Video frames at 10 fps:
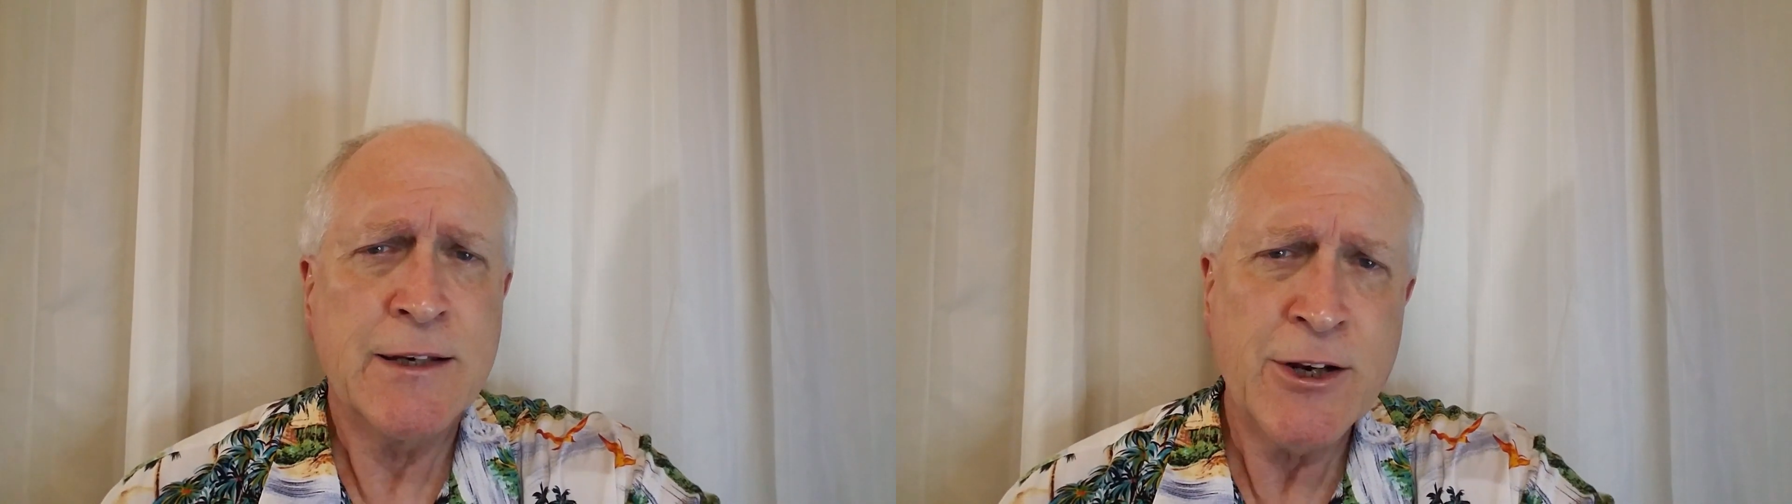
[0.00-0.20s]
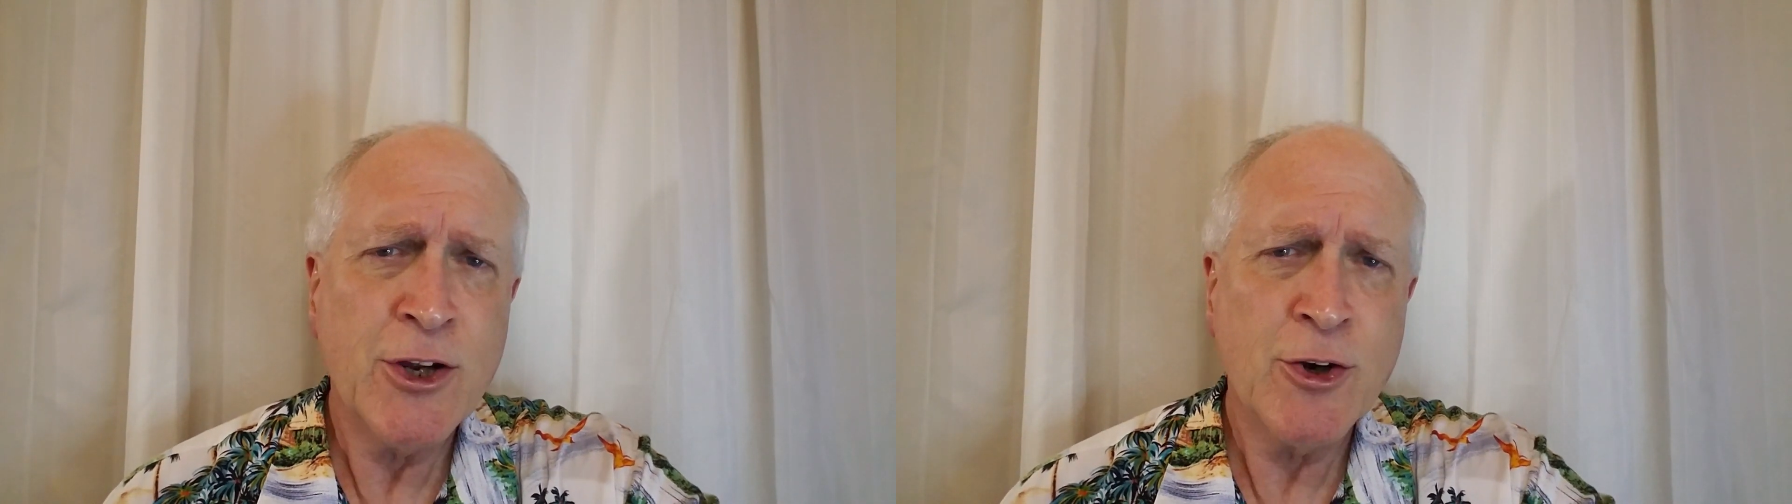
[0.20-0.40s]

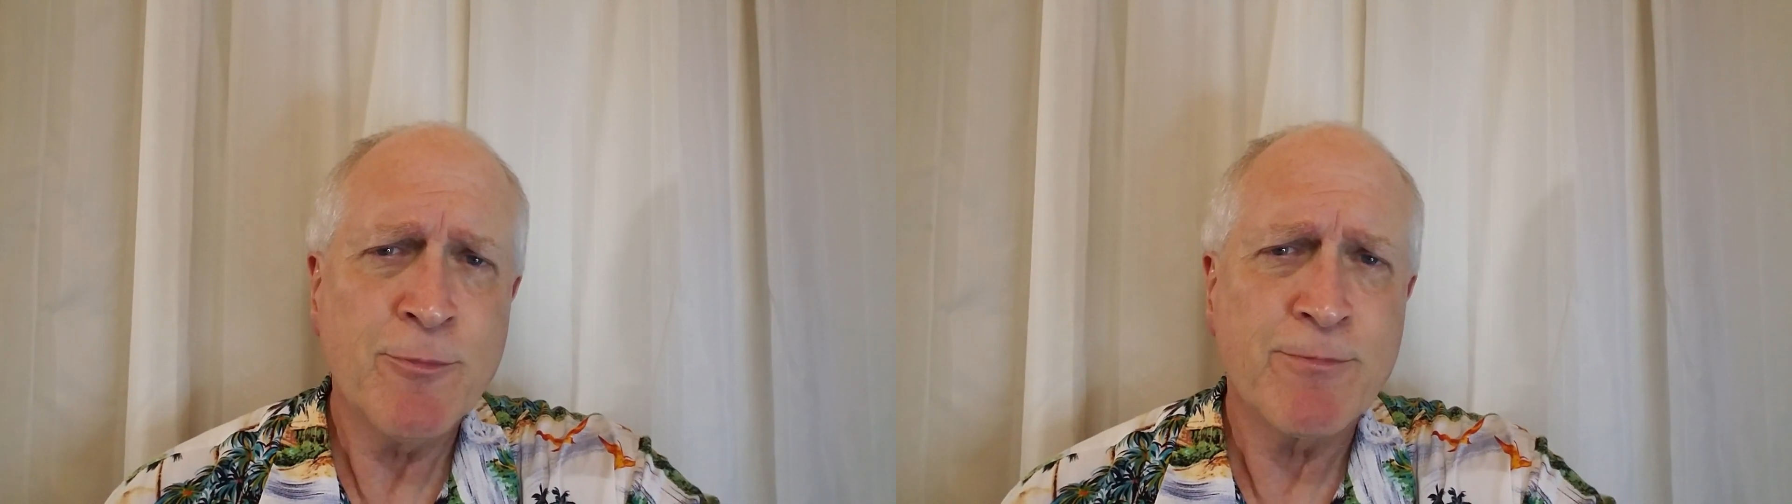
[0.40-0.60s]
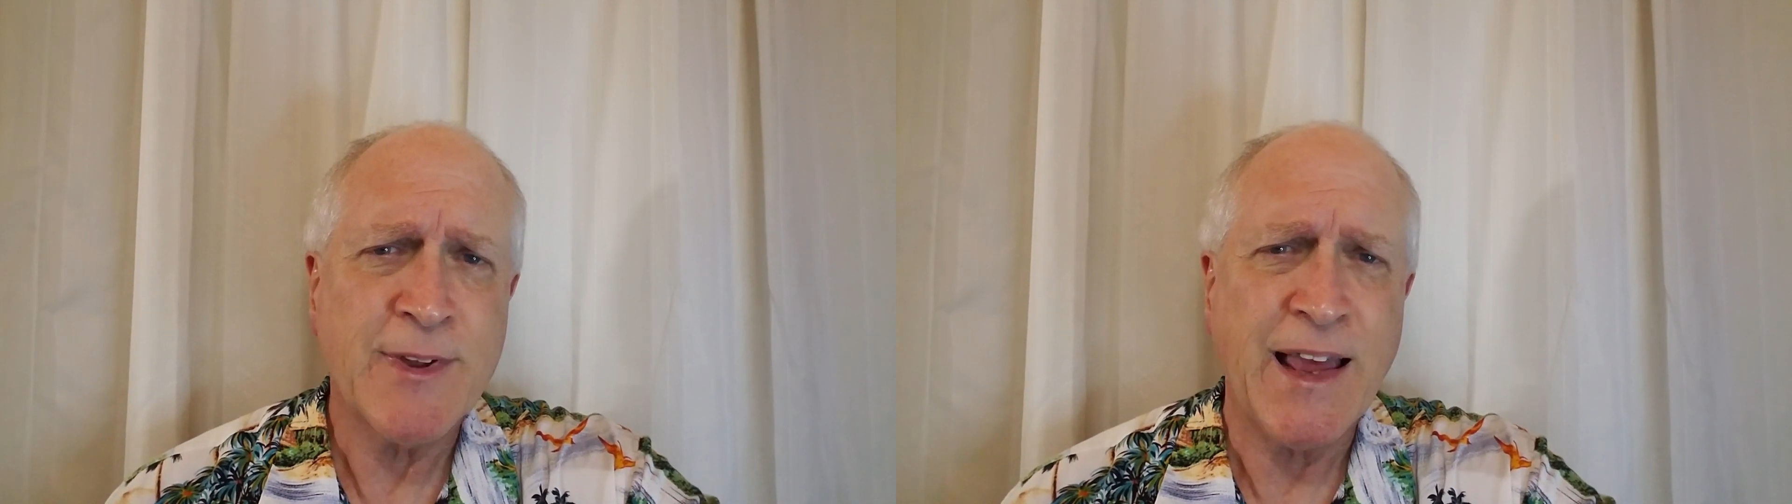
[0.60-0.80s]
You
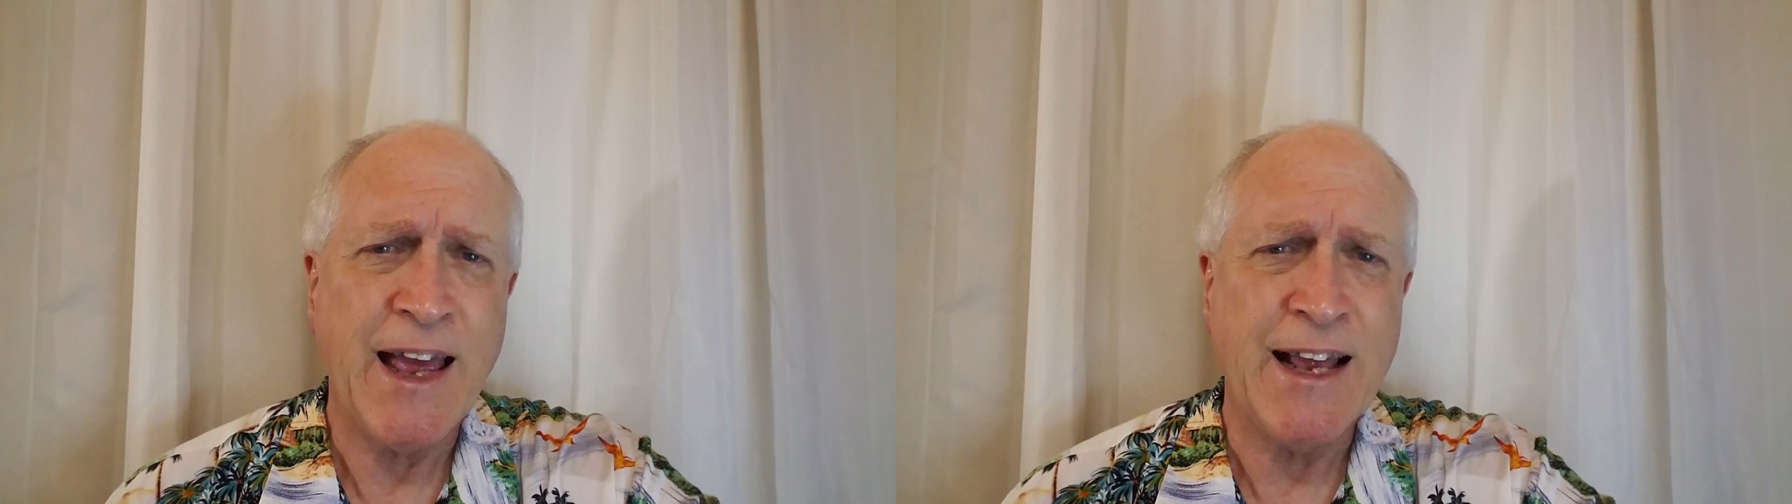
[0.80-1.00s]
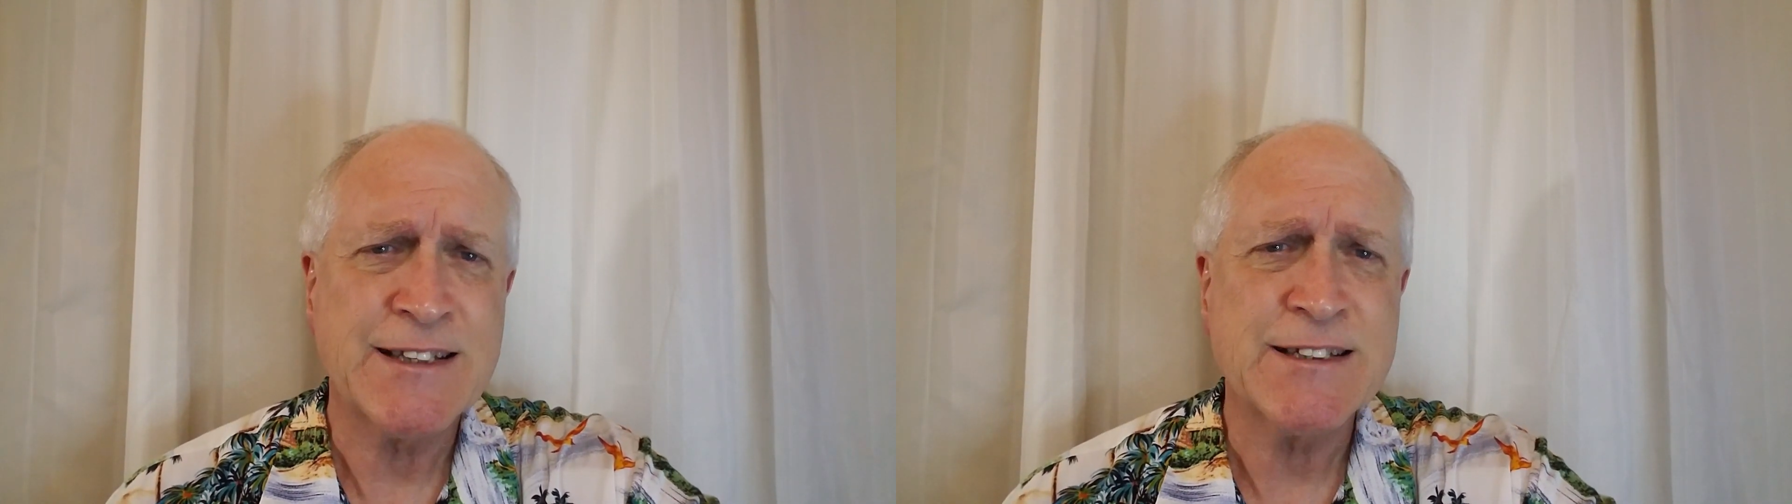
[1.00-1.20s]
know,
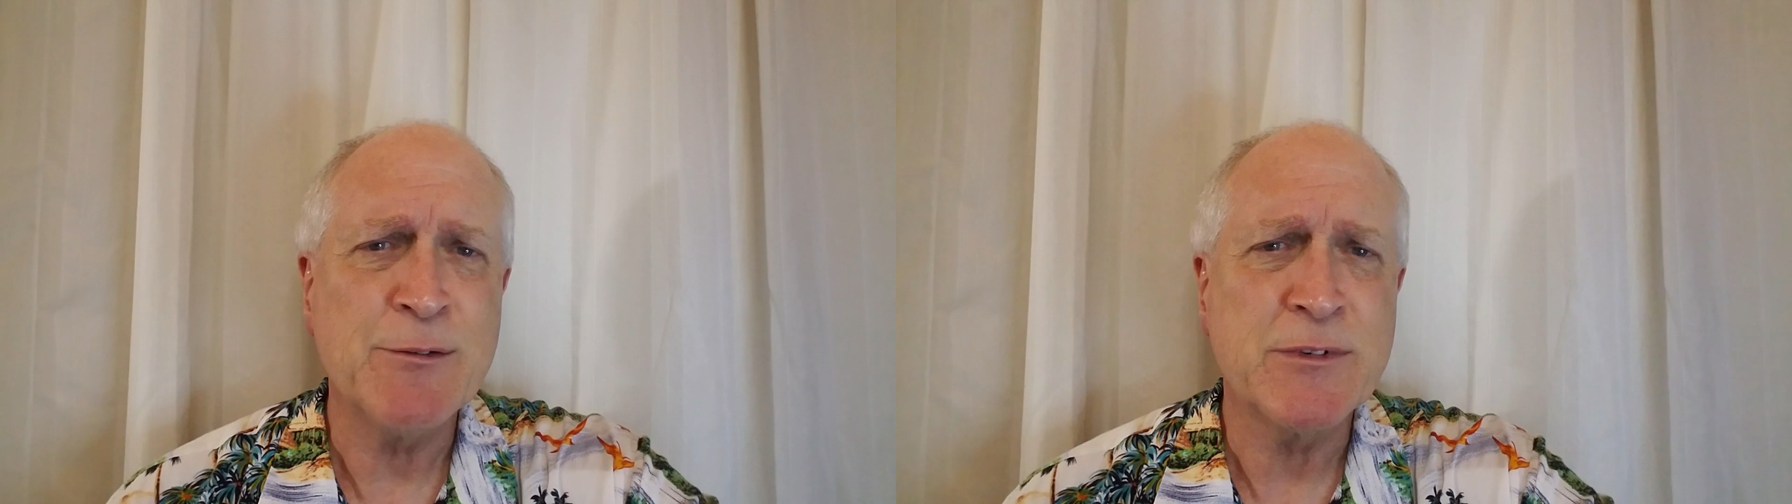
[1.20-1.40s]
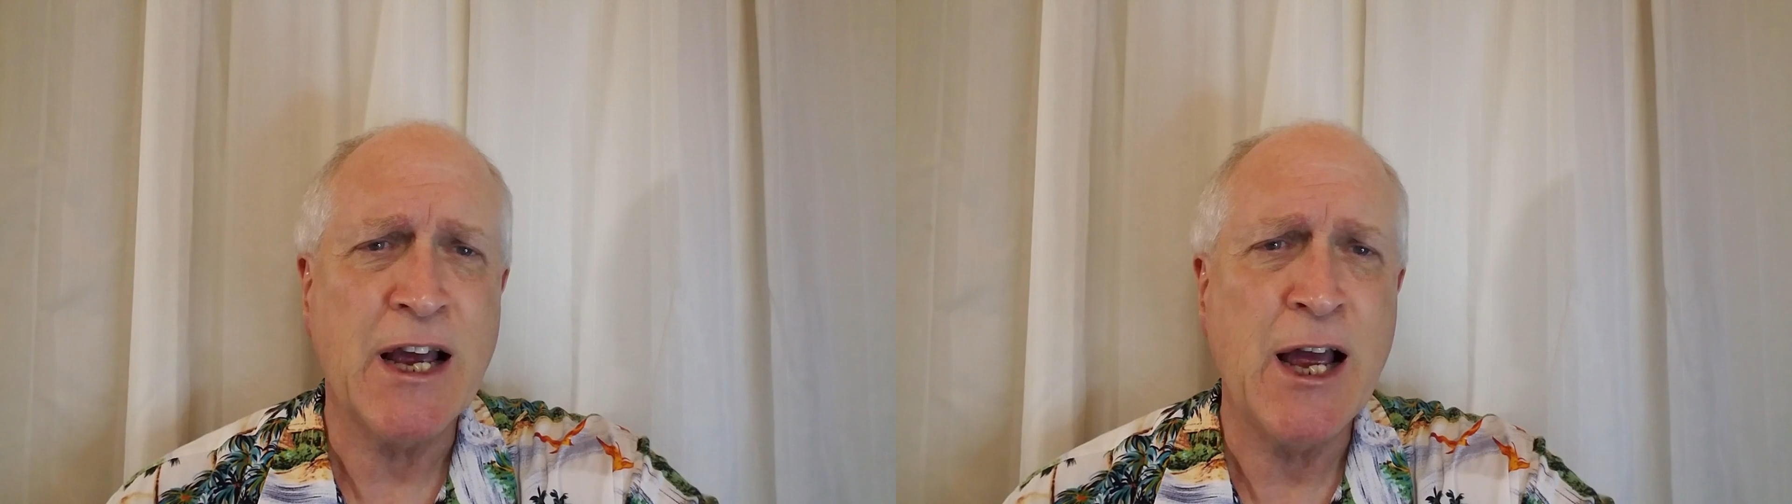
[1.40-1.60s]
at
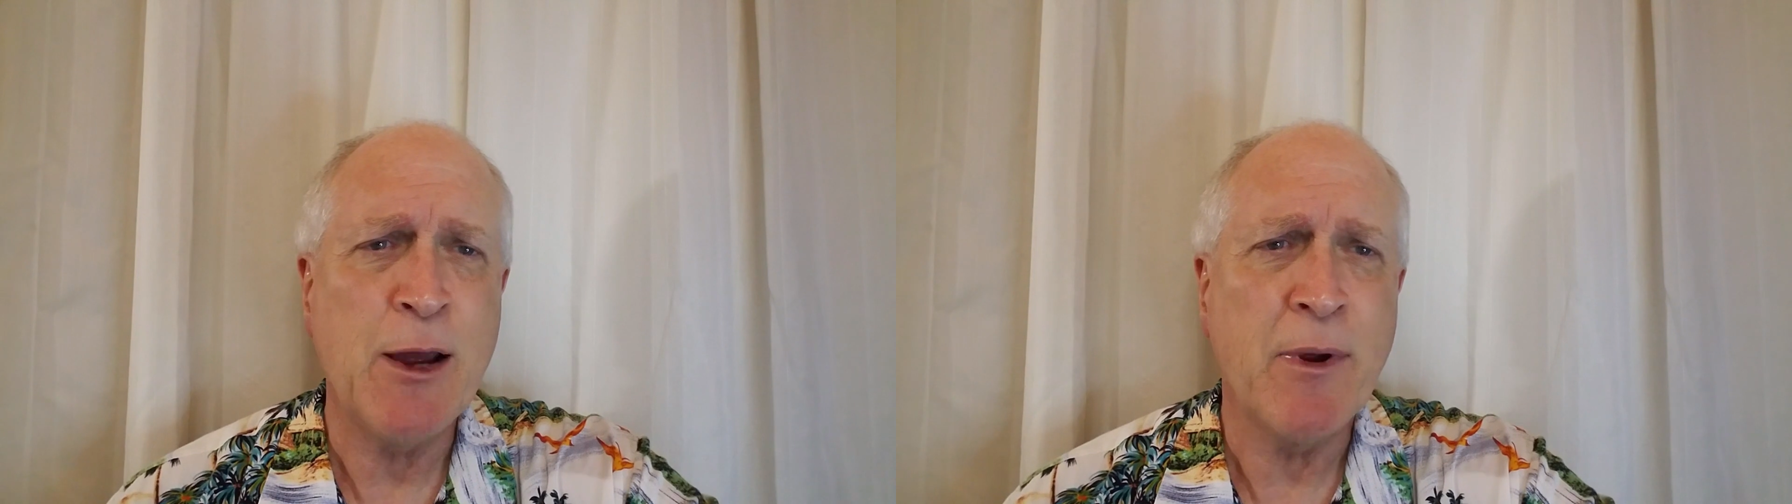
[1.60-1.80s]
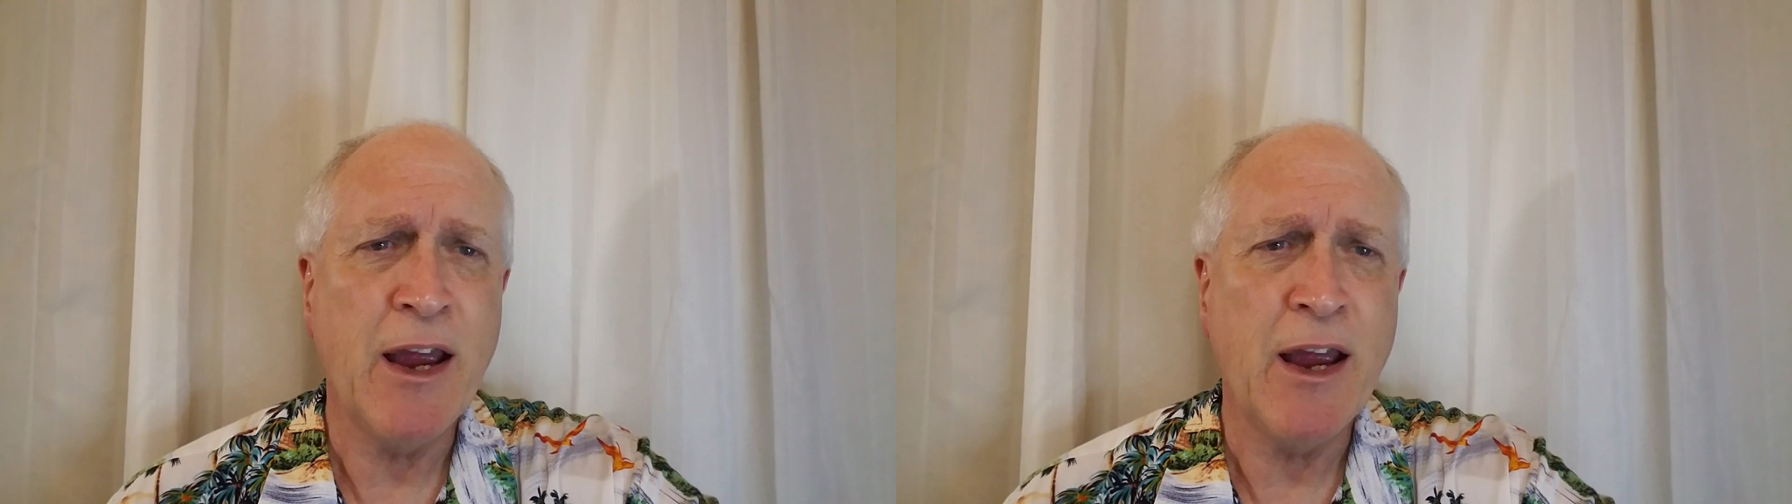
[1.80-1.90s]
some time